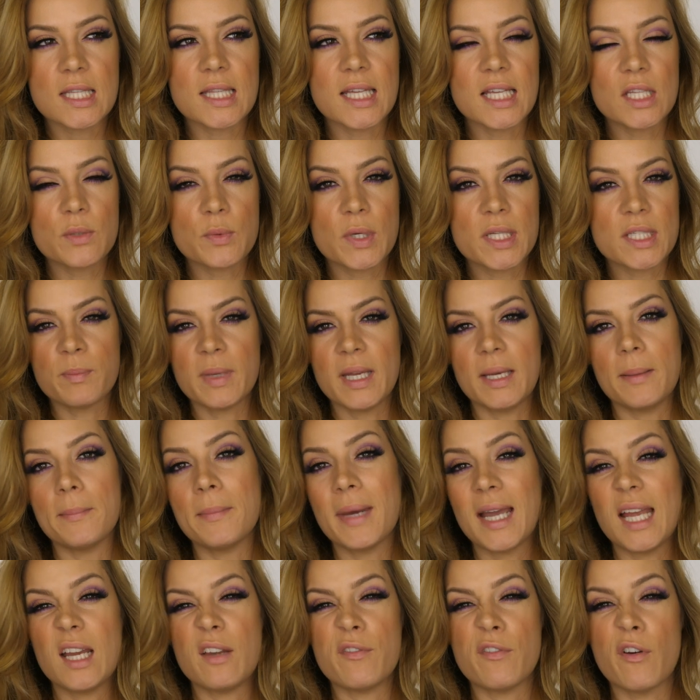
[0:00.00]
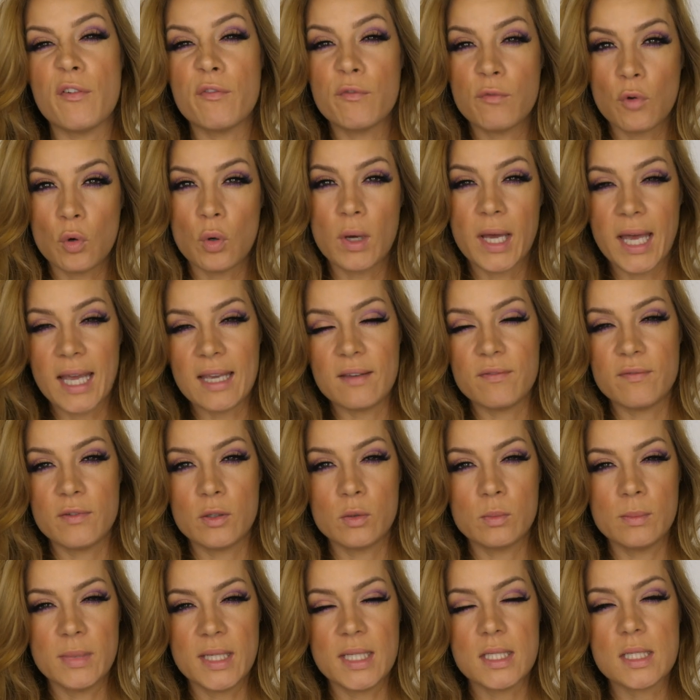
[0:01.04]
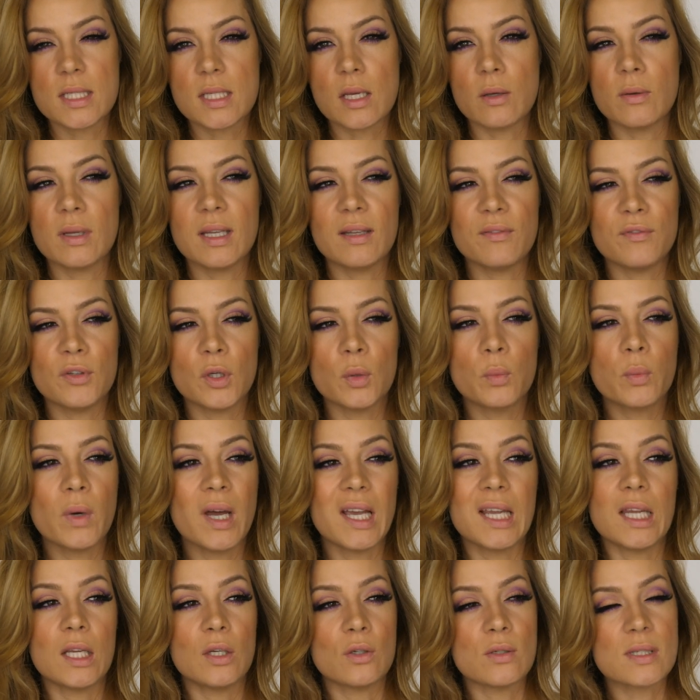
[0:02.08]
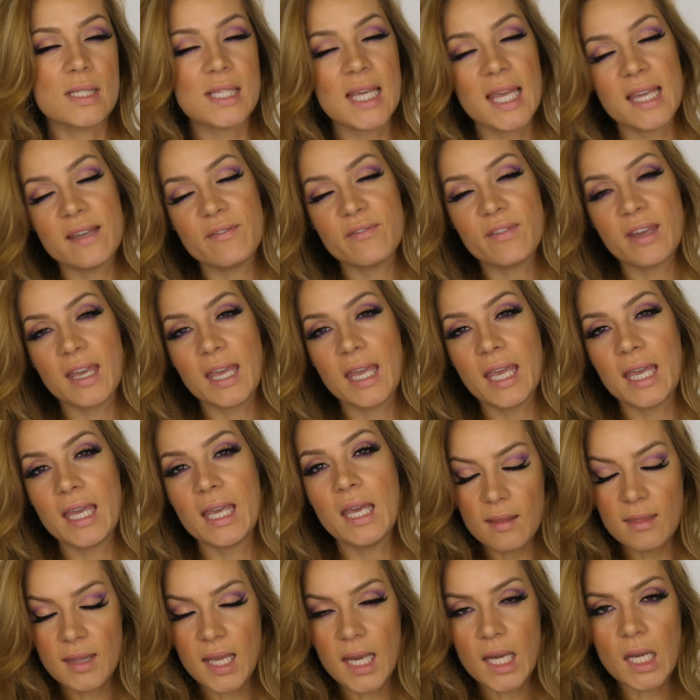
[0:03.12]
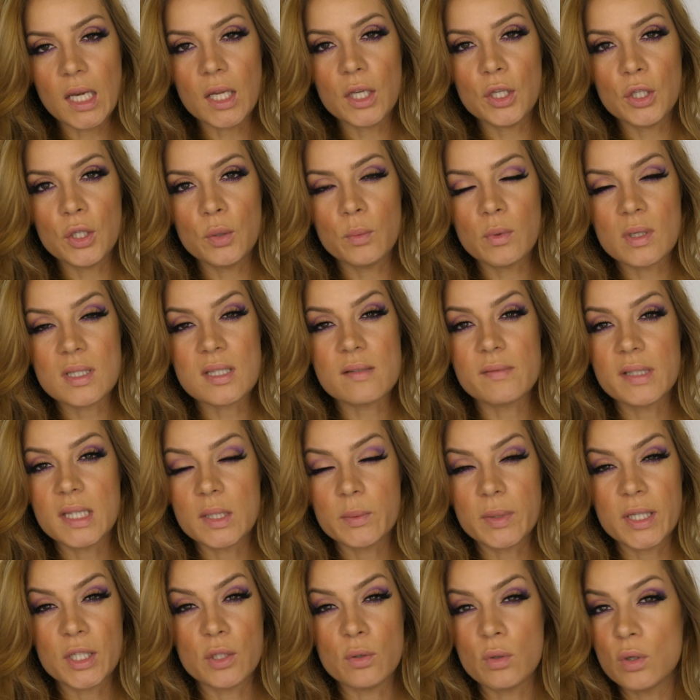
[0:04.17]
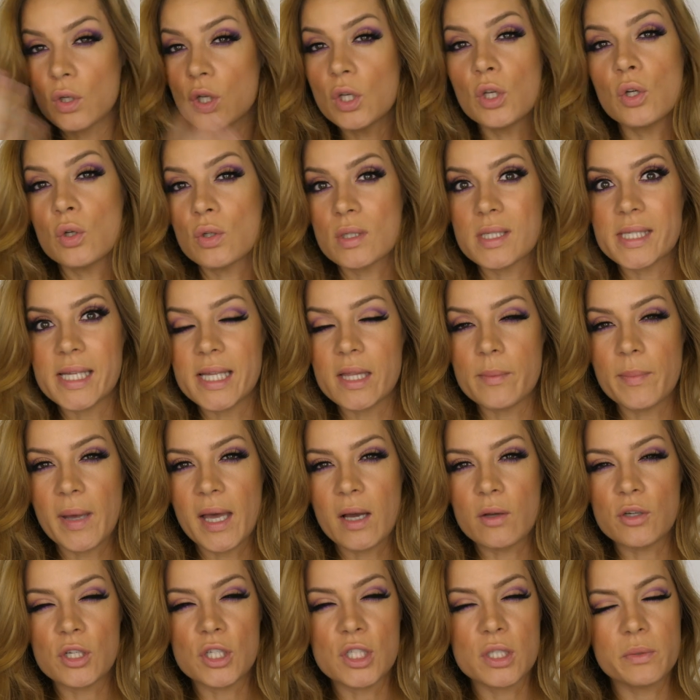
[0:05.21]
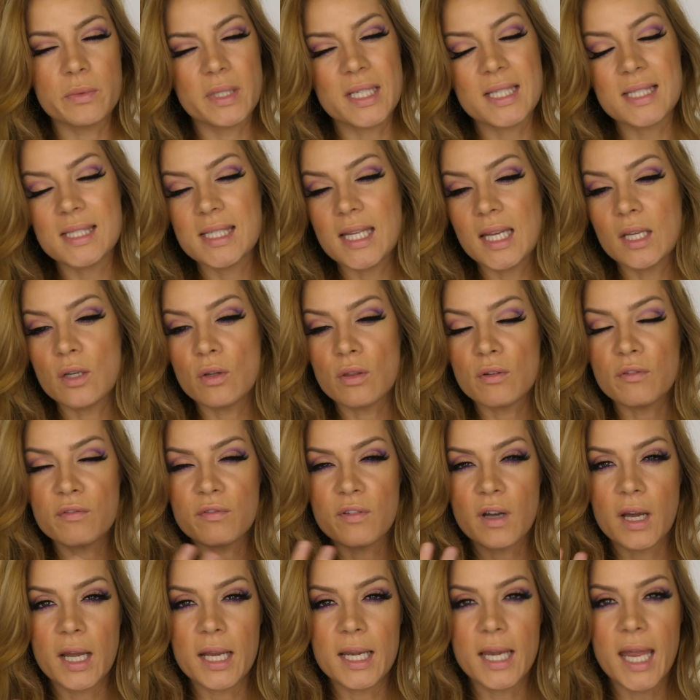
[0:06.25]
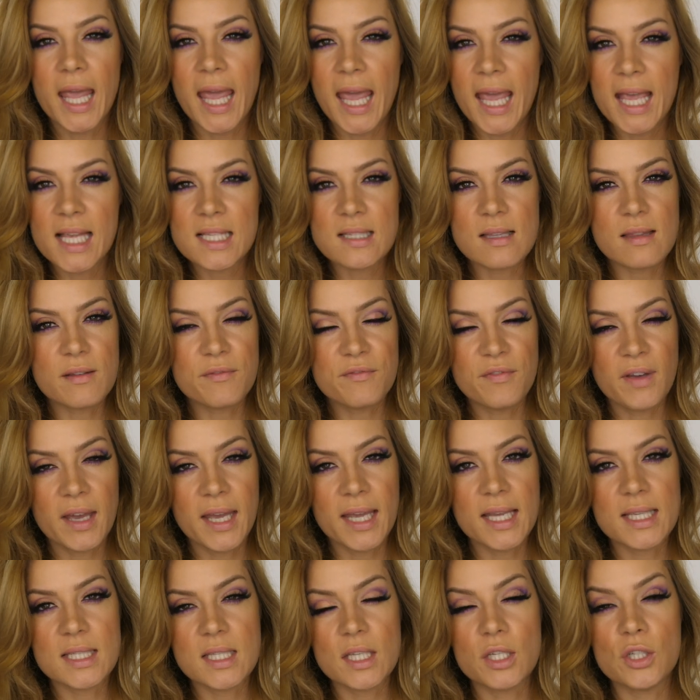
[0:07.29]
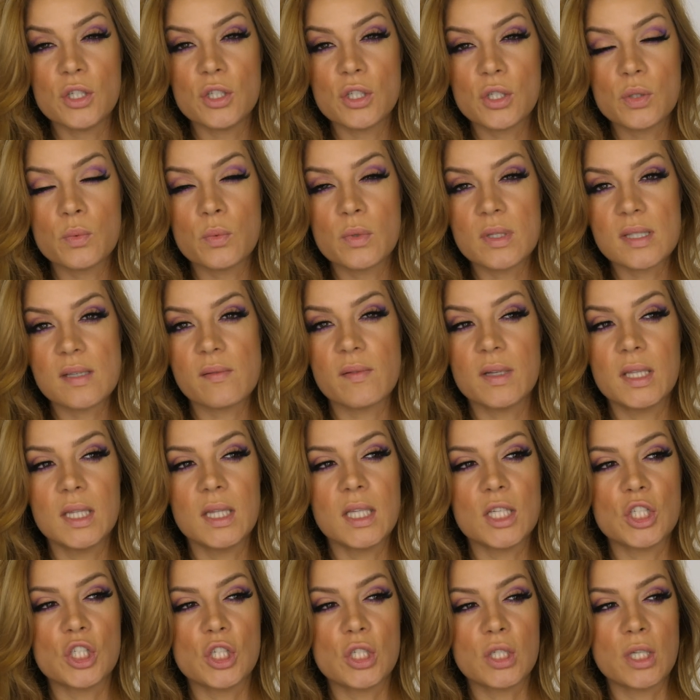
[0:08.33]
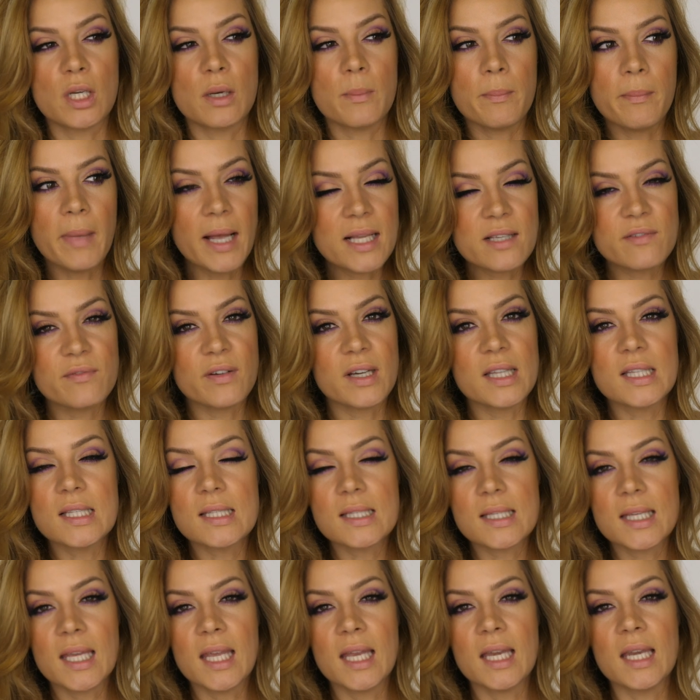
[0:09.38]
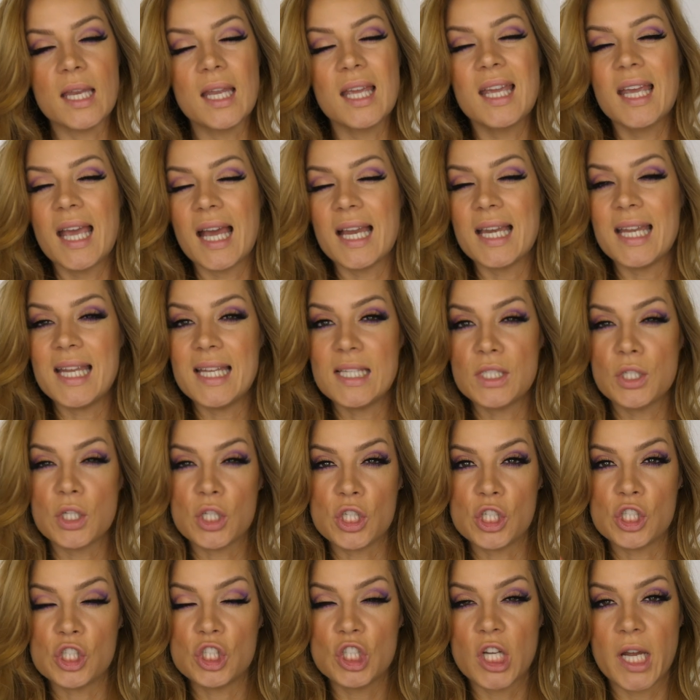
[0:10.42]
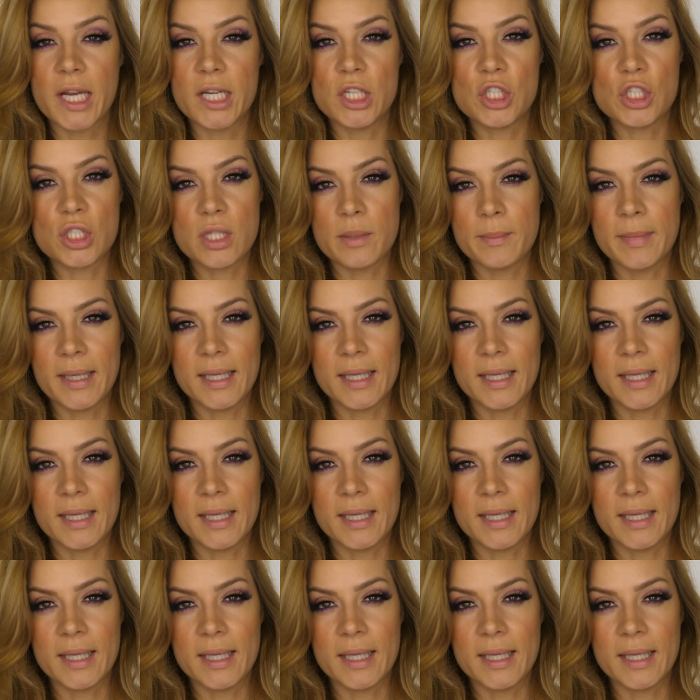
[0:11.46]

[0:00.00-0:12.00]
So these ones being made for 4K filming, so if you're working on TV, then you want something that where you cannot see the powder, you don't want it sitting on the fine hairs of the face, and you just want something that's just going to mattify the skin and isn't going to change the